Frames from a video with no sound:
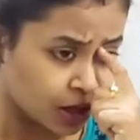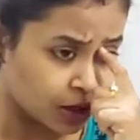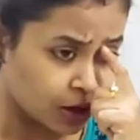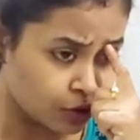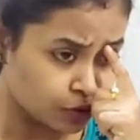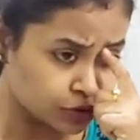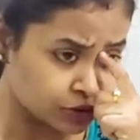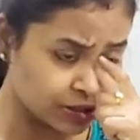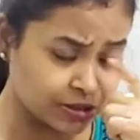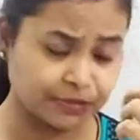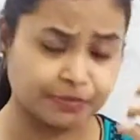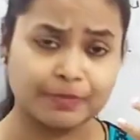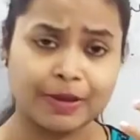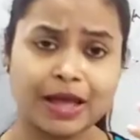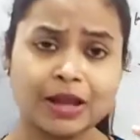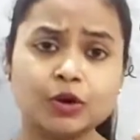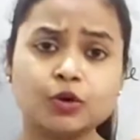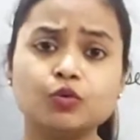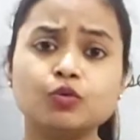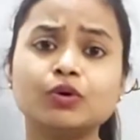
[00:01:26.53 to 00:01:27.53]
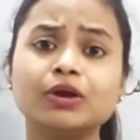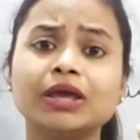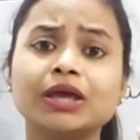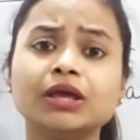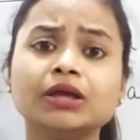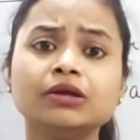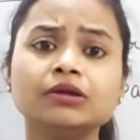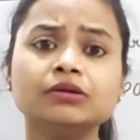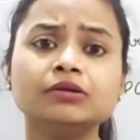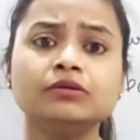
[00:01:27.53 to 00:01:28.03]
now see, by
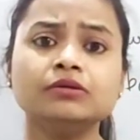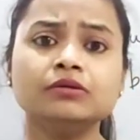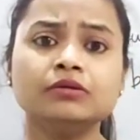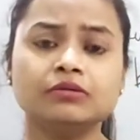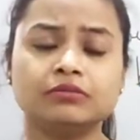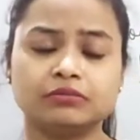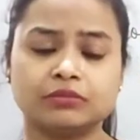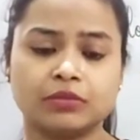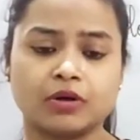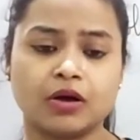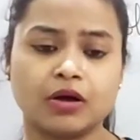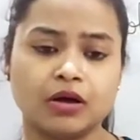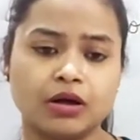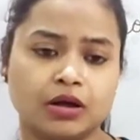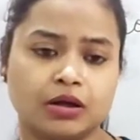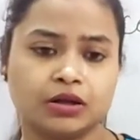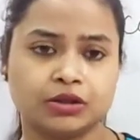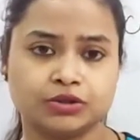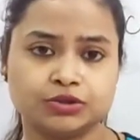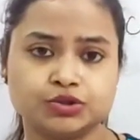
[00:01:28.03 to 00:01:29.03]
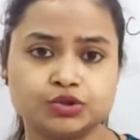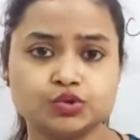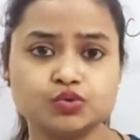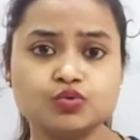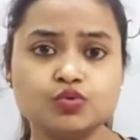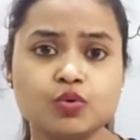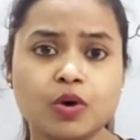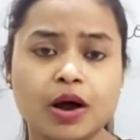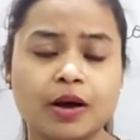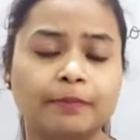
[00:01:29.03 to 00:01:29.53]
looking
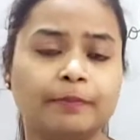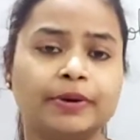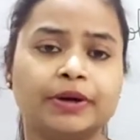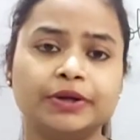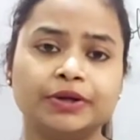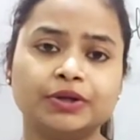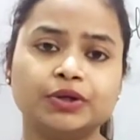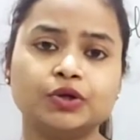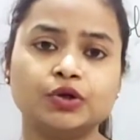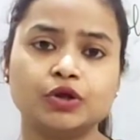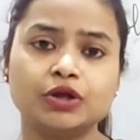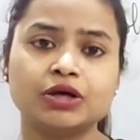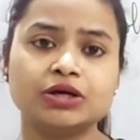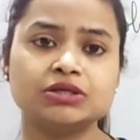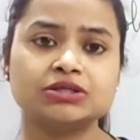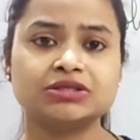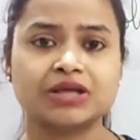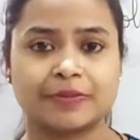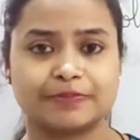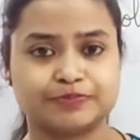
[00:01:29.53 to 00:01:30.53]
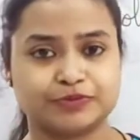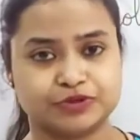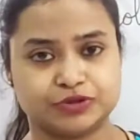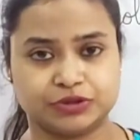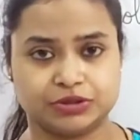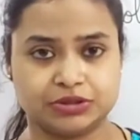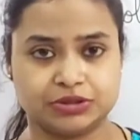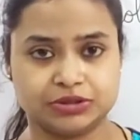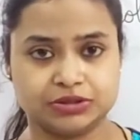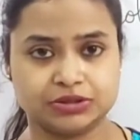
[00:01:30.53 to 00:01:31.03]
to a particular
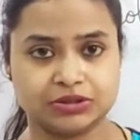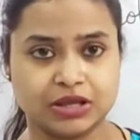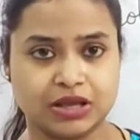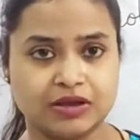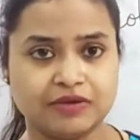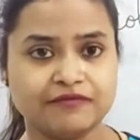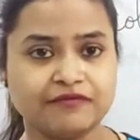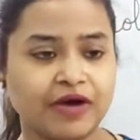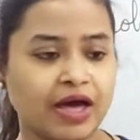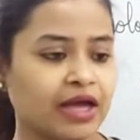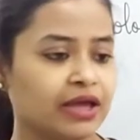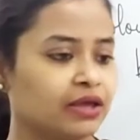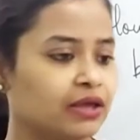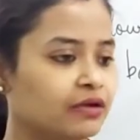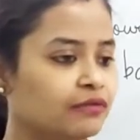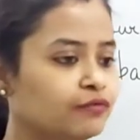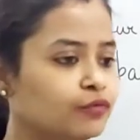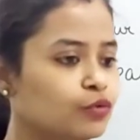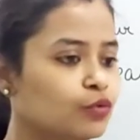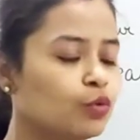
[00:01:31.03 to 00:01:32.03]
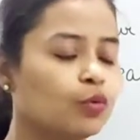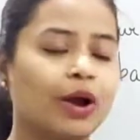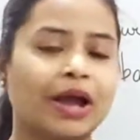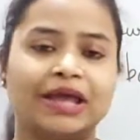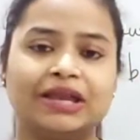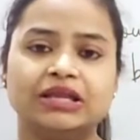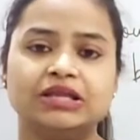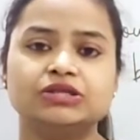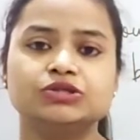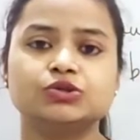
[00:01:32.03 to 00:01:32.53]
substance, if I give you
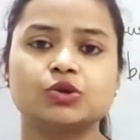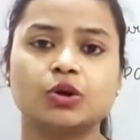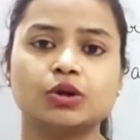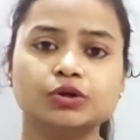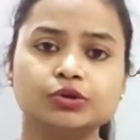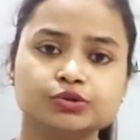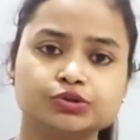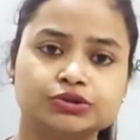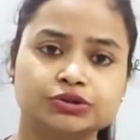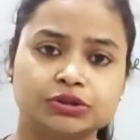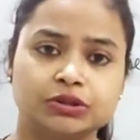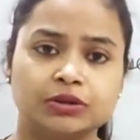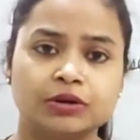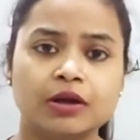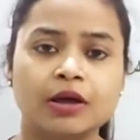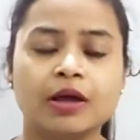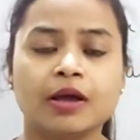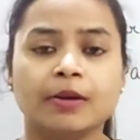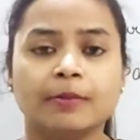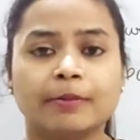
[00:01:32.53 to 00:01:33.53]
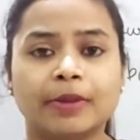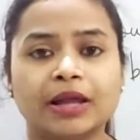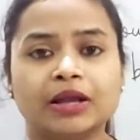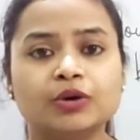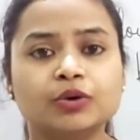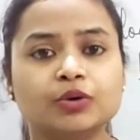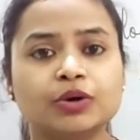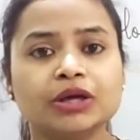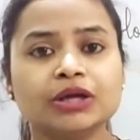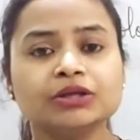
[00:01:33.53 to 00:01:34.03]
any solution, by
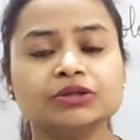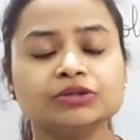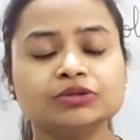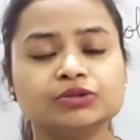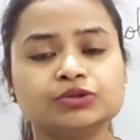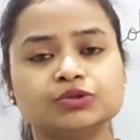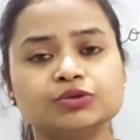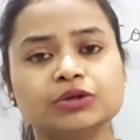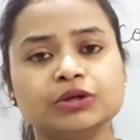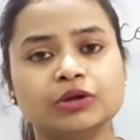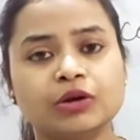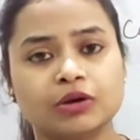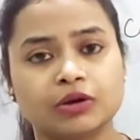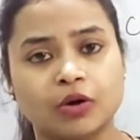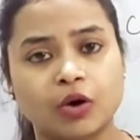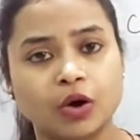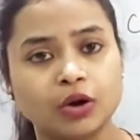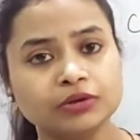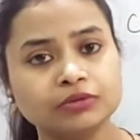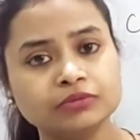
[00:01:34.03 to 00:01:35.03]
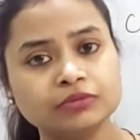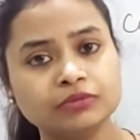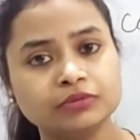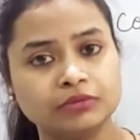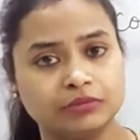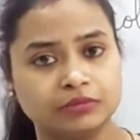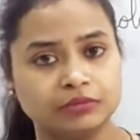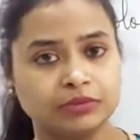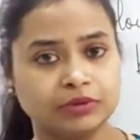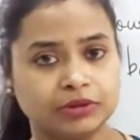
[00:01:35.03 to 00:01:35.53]
looking to
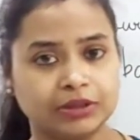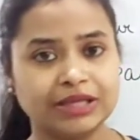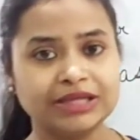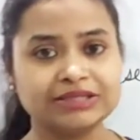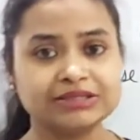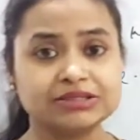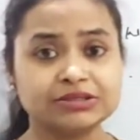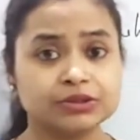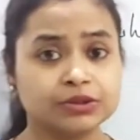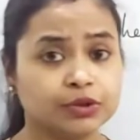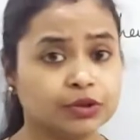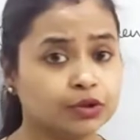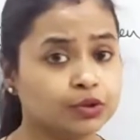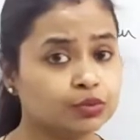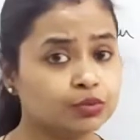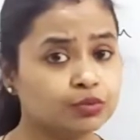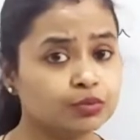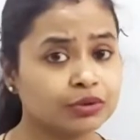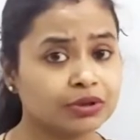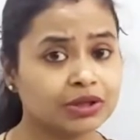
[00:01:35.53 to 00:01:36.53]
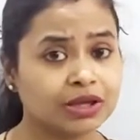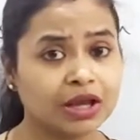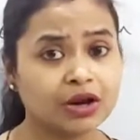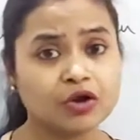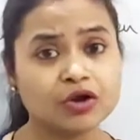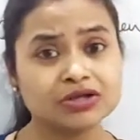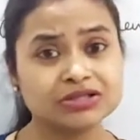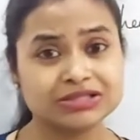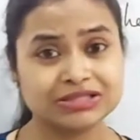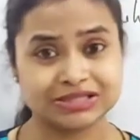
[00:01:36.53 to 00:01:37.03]
on it, you
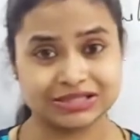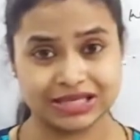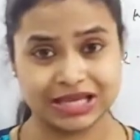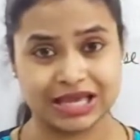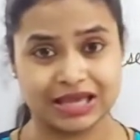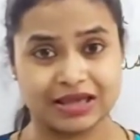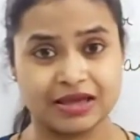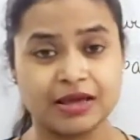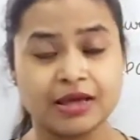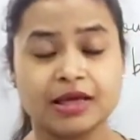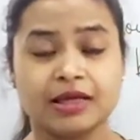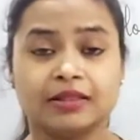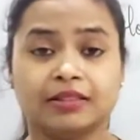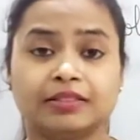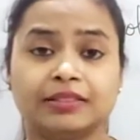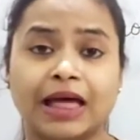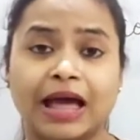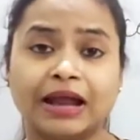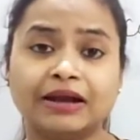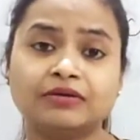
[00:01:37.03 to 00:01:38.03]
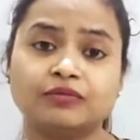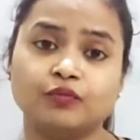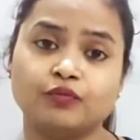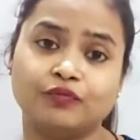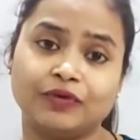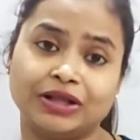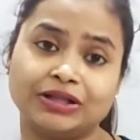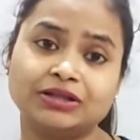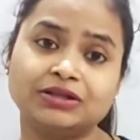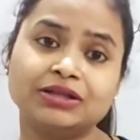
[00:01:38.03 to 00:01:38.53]
cannot say that
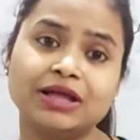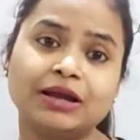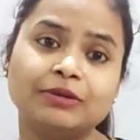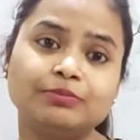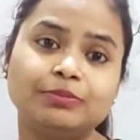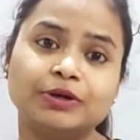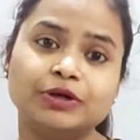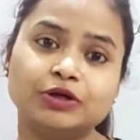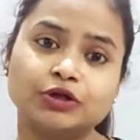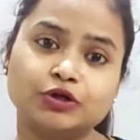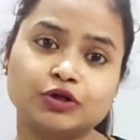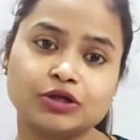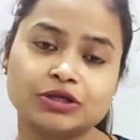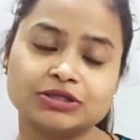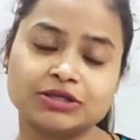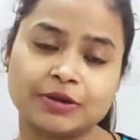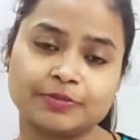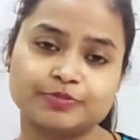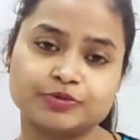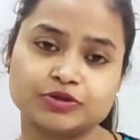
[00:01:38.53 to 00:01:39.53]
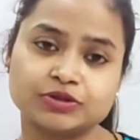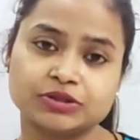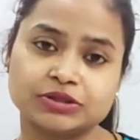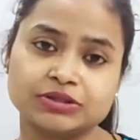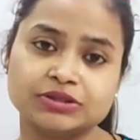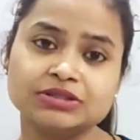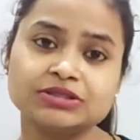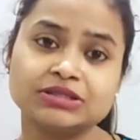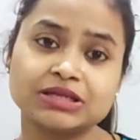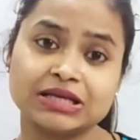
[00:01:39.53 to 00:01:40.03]
whether that particular
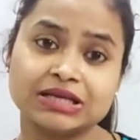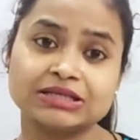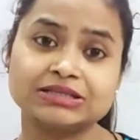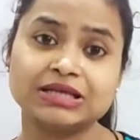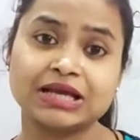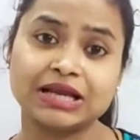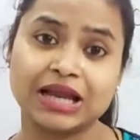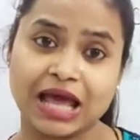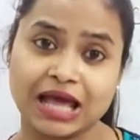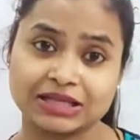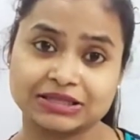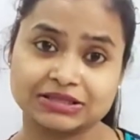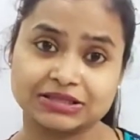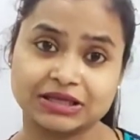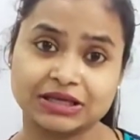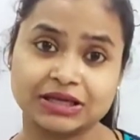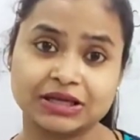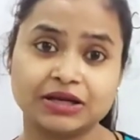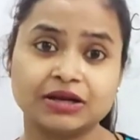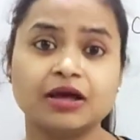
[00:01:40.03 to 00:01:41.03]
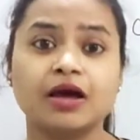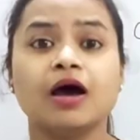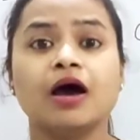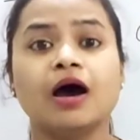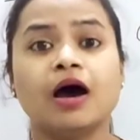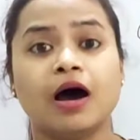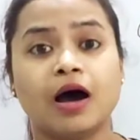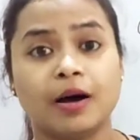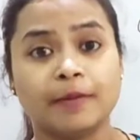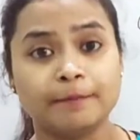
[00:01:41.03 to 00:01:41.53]
substance is an acid,
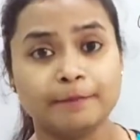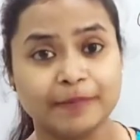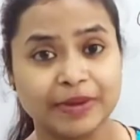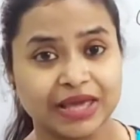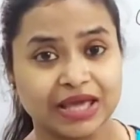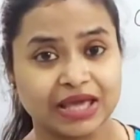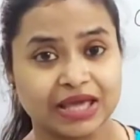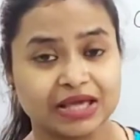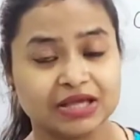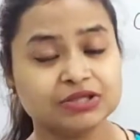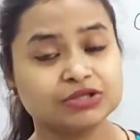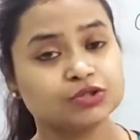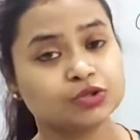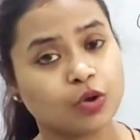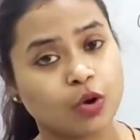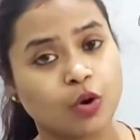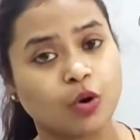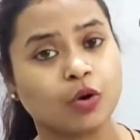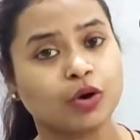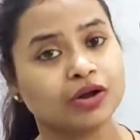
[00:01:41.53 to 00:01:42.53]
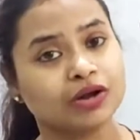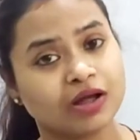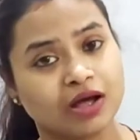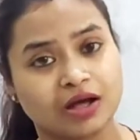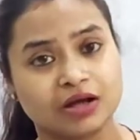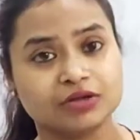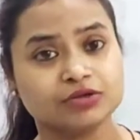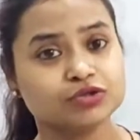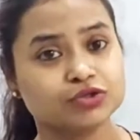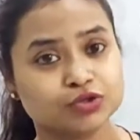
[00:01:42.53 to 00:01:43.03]
a base or
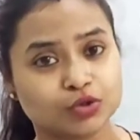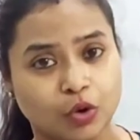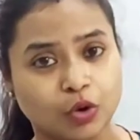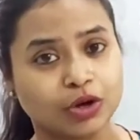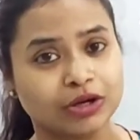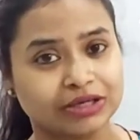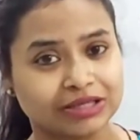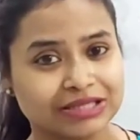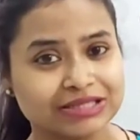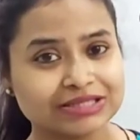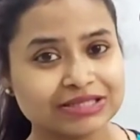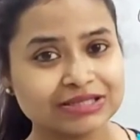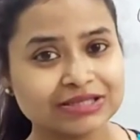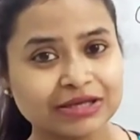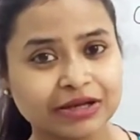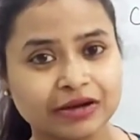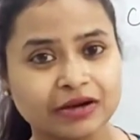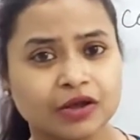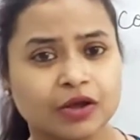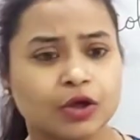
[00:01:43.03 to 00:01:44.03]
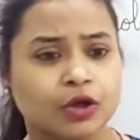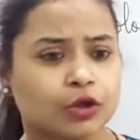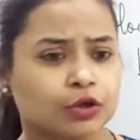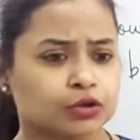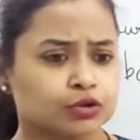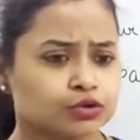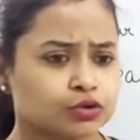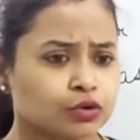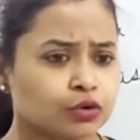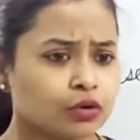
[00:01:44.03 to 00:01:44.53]
a salt, isn't it?
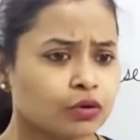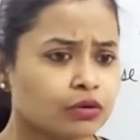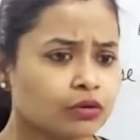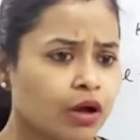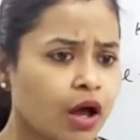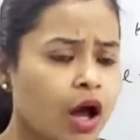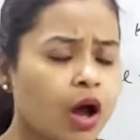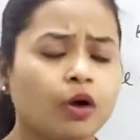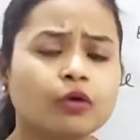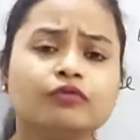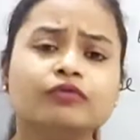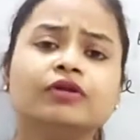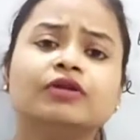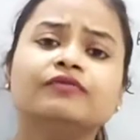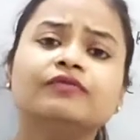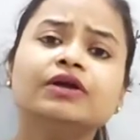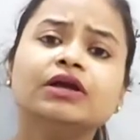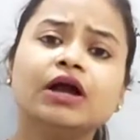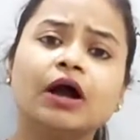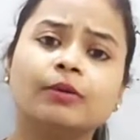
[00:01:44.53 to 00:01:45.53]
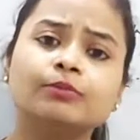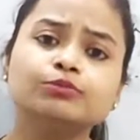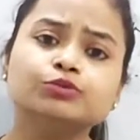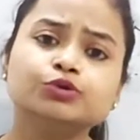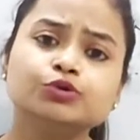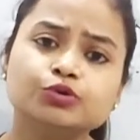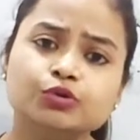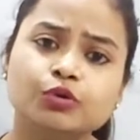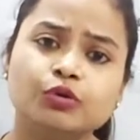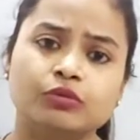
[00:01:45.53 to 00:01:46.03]
So how will we come
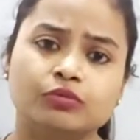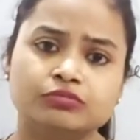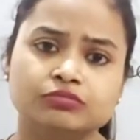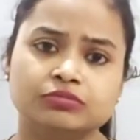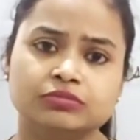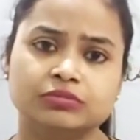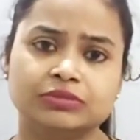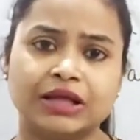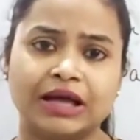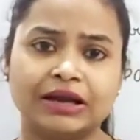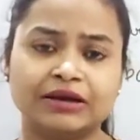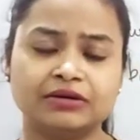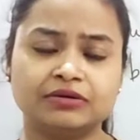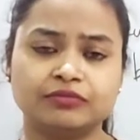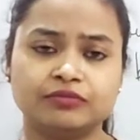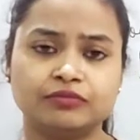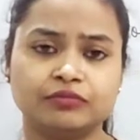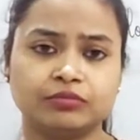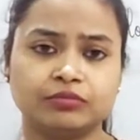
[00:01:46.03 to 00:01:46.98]
to know that